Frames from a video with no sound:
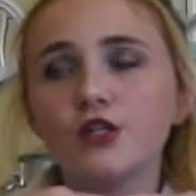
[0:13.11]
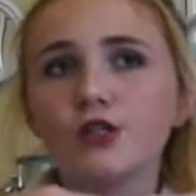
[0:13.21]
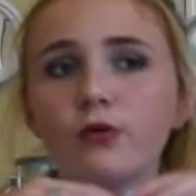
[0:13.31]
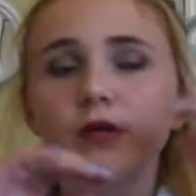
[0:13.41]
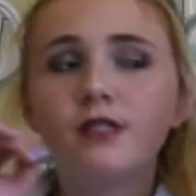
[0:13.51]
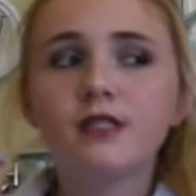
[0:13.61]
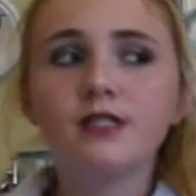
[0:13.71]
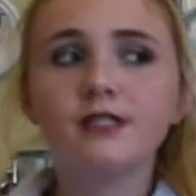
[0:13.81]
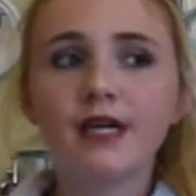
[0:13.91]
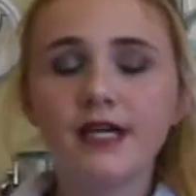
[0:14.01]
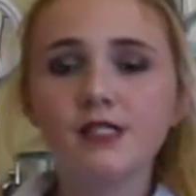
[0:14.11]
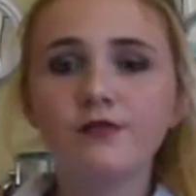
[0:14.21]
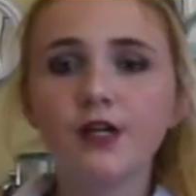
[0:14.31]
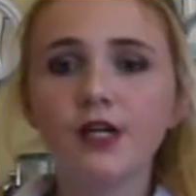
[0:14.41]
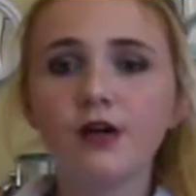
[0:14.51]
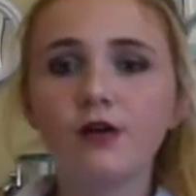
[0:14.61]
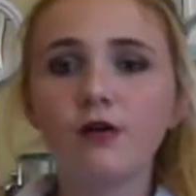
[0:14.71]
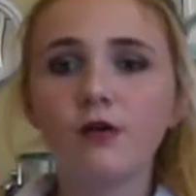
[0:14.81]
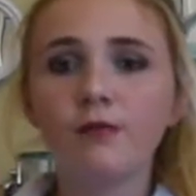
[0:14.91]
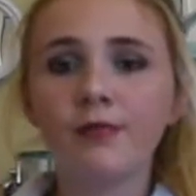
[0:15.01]
So in today's
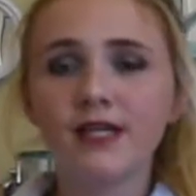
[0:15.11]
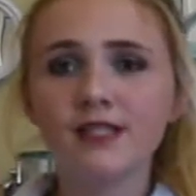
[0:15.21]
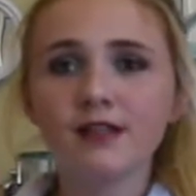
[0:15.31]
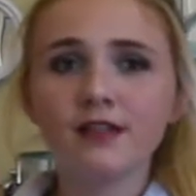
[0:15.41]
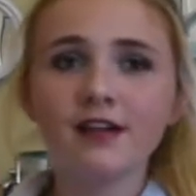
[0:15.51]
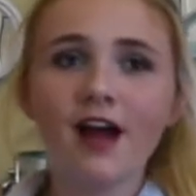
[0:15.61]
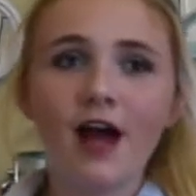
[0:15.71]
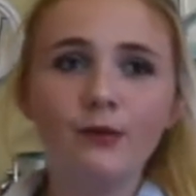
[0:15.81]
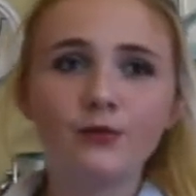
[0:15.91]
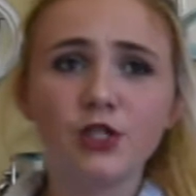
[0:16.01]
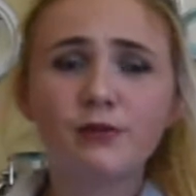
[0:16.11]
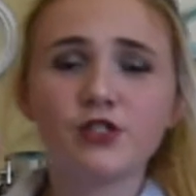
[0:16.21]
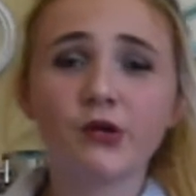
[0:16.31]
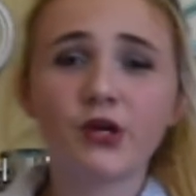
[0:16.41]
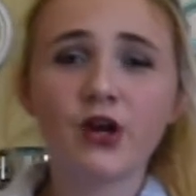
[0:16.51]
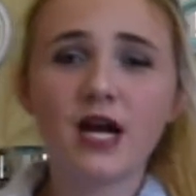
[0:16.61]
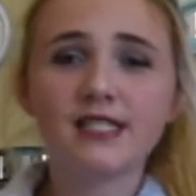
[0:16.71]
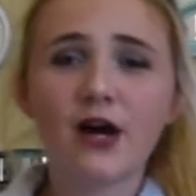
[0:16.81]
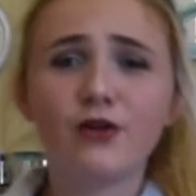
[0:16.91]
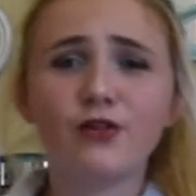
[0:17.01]
video, basically I'm going to be showing you guys
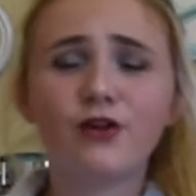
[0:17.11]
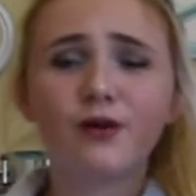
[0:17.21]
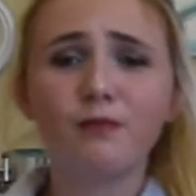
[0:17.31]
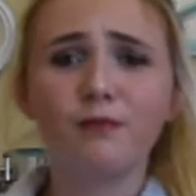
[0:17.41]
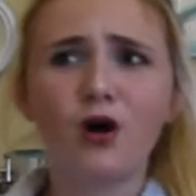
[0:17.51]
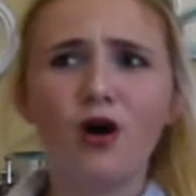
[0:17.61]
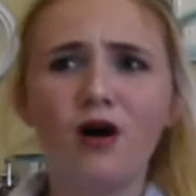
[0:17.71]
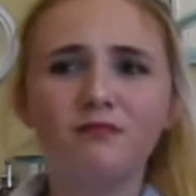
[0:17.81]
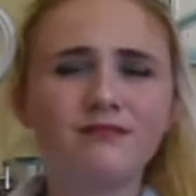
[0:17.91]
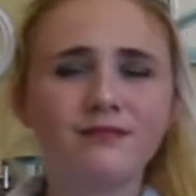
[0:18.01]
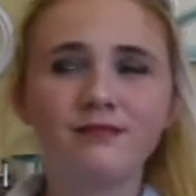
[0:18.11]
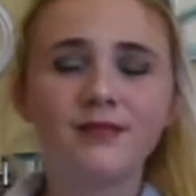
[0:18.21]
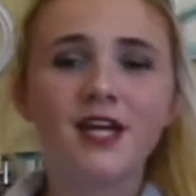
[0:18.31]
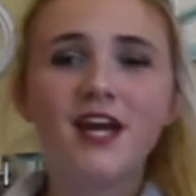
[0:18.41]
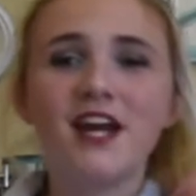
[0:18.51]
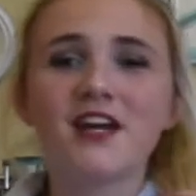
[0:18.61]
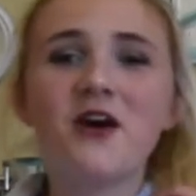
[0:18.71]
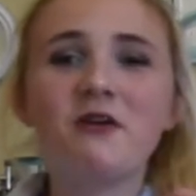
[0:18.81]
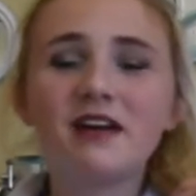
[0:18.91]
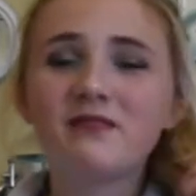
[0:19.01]
how to look bomb
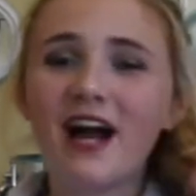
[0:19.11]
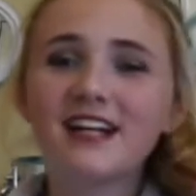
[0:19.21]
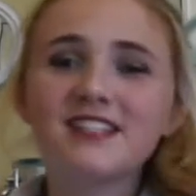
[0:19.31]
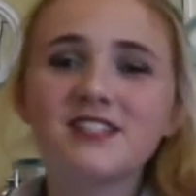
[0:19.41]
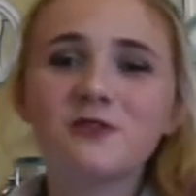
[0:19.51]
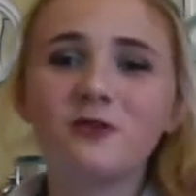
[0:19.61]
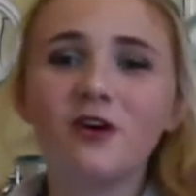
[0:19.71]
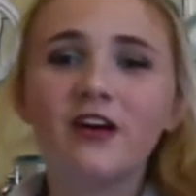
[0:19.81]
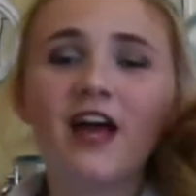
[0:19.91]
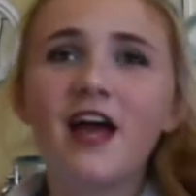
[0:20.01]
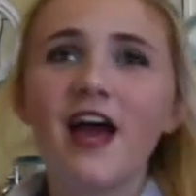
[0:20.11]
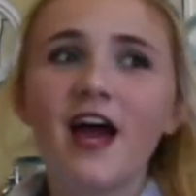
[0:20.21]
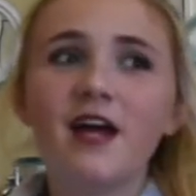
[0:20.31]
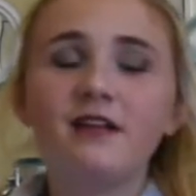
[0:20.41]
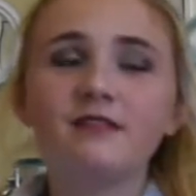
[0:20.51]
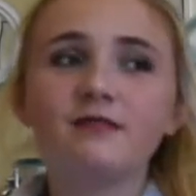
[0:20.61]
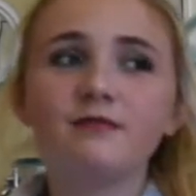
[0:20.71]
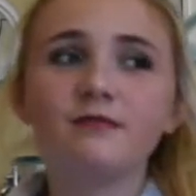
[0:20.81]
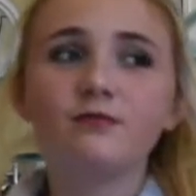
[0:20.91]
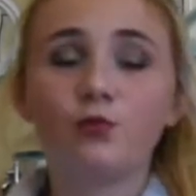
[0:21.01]
going back to school, and
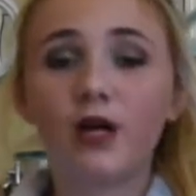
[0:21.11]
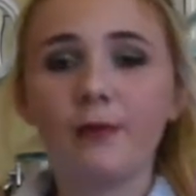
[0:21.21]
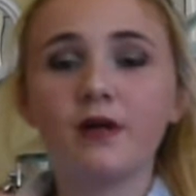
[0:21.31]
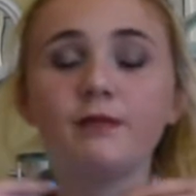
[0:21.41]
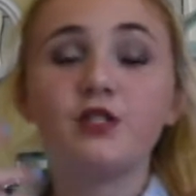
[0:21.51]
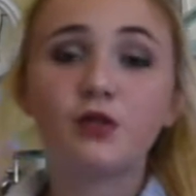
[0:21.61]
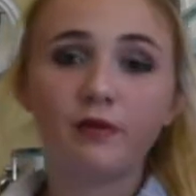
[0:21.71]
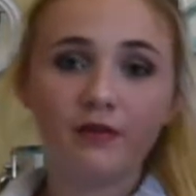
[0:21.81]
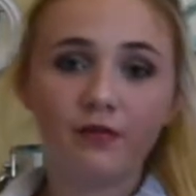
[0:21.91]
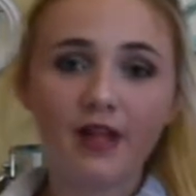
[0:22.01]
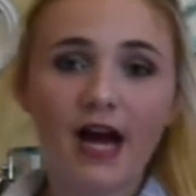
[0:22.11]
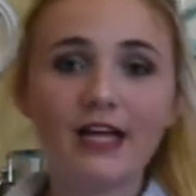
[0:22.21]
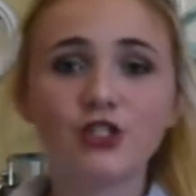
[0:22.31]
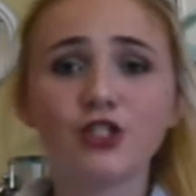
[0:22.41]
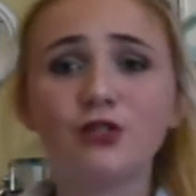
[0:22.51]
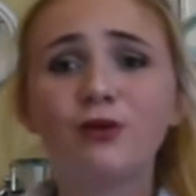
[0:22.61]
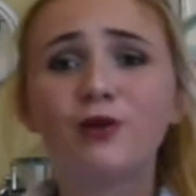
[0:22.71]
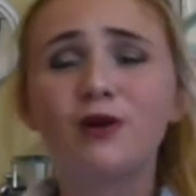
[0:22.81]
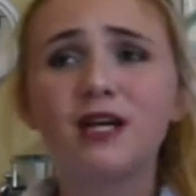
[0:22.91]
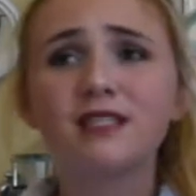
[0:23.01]
what I'm going to be doing for that is just showing
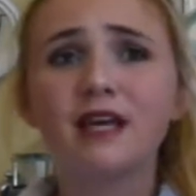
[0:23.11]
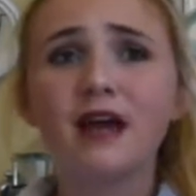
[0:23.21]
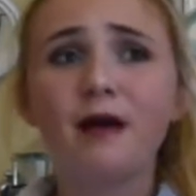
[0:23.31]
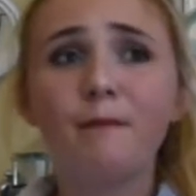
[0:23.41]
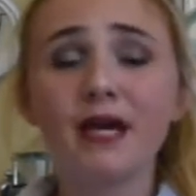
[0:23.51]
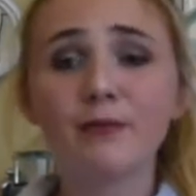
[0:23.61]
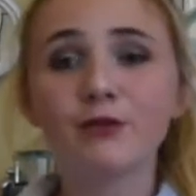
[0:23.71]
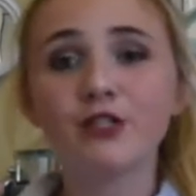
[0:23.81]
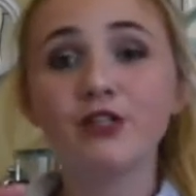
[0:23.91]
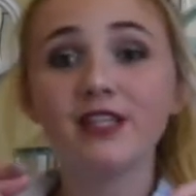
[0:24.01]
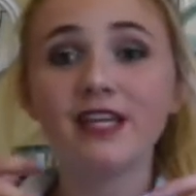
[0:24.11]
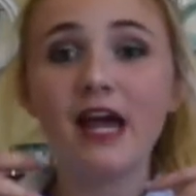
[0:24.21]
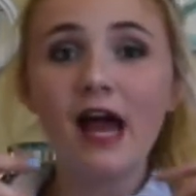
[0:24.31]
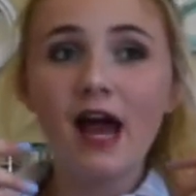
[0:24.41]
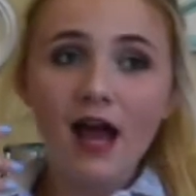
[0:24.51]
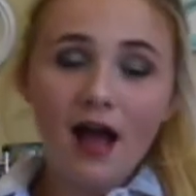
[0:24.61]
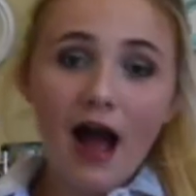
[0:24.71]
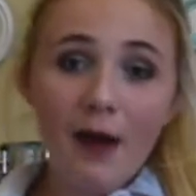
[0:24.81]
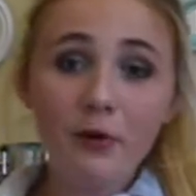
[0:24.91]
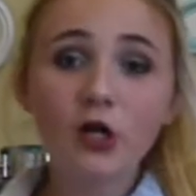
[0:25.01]
you guys a makeup routine that
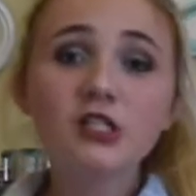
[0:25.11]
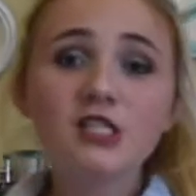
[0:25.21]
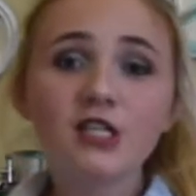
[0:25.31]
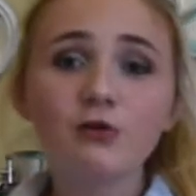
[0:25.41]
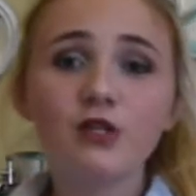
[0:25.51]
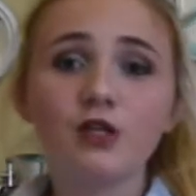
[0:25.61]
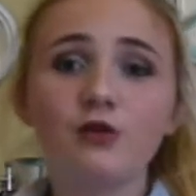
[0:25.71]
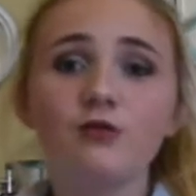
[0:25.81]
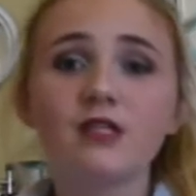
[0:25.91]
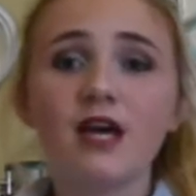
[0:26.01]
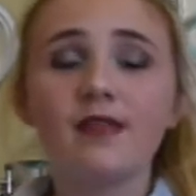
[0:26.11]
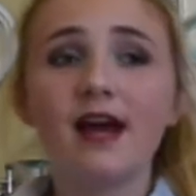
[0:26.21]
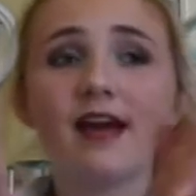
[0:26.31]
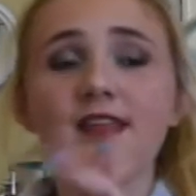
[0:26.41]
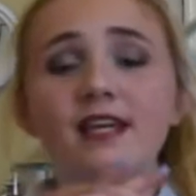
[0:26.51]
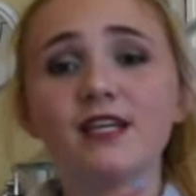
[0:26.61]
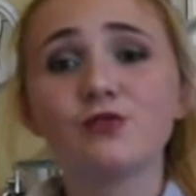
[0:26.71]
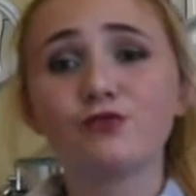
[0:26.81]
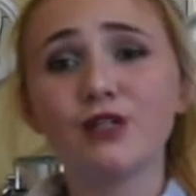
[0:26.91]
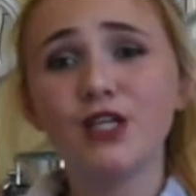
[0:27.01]
I personally would use and that I think
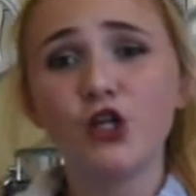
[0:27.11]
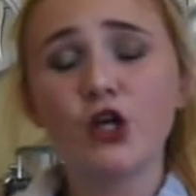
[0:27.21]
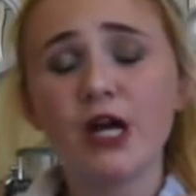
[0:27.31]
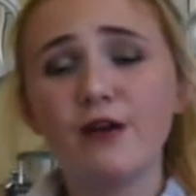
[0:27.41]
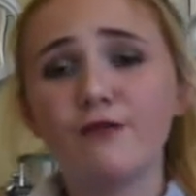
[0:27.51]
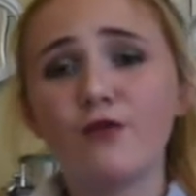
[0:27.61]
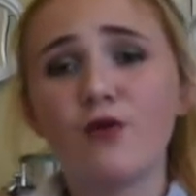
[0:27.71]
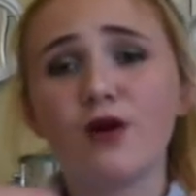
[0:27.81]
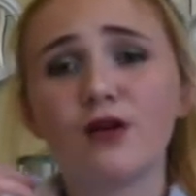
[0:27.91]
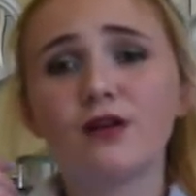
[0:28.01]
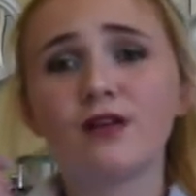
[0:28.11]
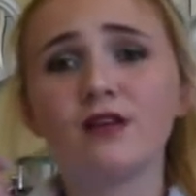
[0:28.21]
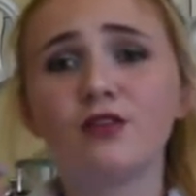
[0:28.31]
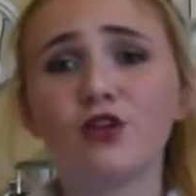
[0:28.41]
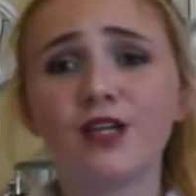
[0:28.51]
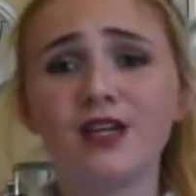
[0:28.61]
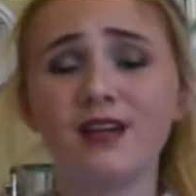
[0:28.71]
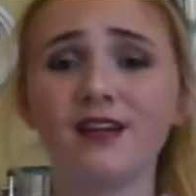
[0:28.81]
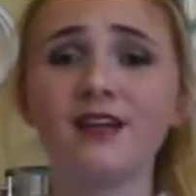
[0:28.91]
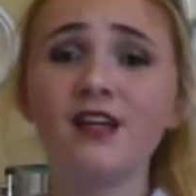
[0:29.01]
is really great for
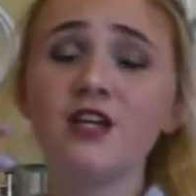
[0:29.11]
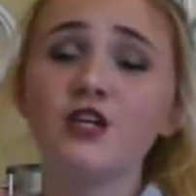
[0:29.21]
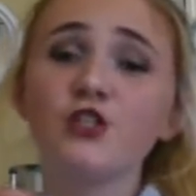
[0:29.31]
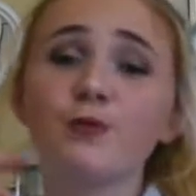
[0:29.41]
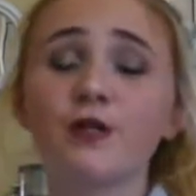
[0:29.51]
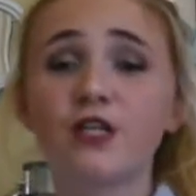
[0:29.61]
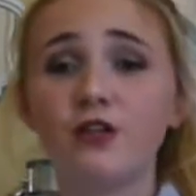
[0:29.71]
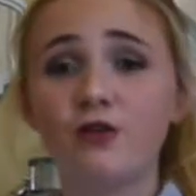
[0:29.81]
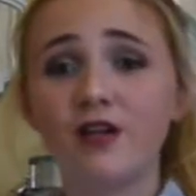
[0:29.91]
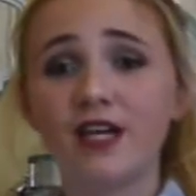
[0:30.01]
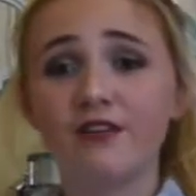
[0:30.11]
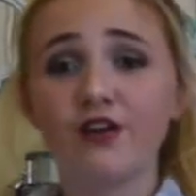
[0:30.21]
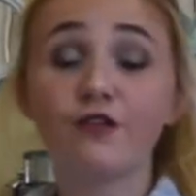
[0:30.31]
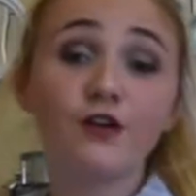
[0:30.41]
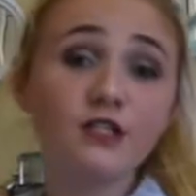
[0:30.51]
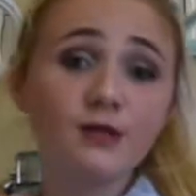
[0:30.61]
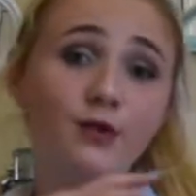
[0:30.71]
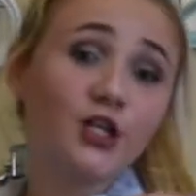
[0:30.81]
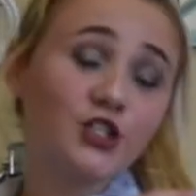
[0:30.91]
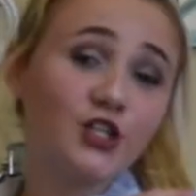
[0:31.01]
looking super cute and giving a first
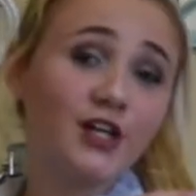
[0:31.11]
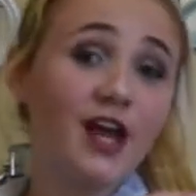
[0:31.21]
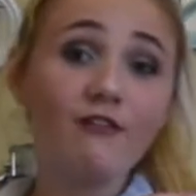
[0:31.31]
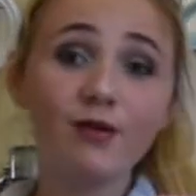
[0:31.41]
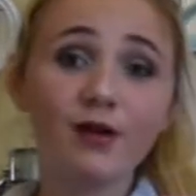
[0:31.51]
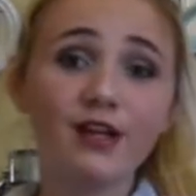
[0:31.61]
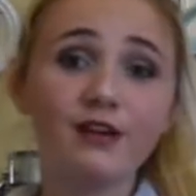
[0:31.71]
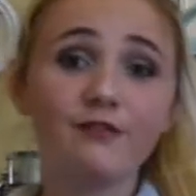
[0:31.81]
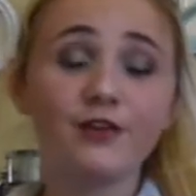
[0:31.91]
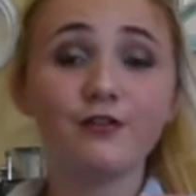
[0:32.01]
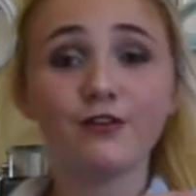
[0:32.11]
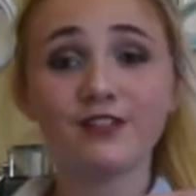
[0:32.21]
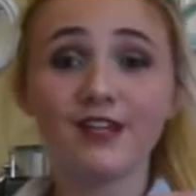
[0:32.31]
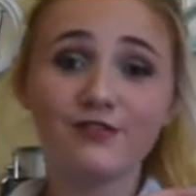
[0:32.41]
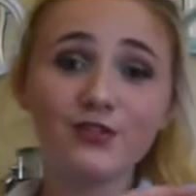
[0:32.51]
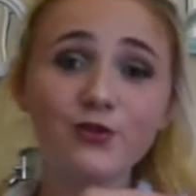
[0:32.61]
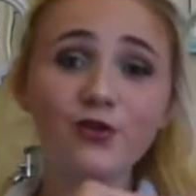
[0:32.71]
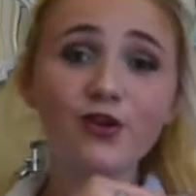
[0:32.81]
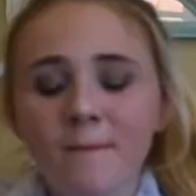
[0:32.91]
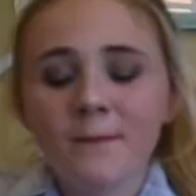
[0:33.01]
impression on everybody for your first day of
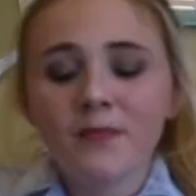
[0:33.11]
school.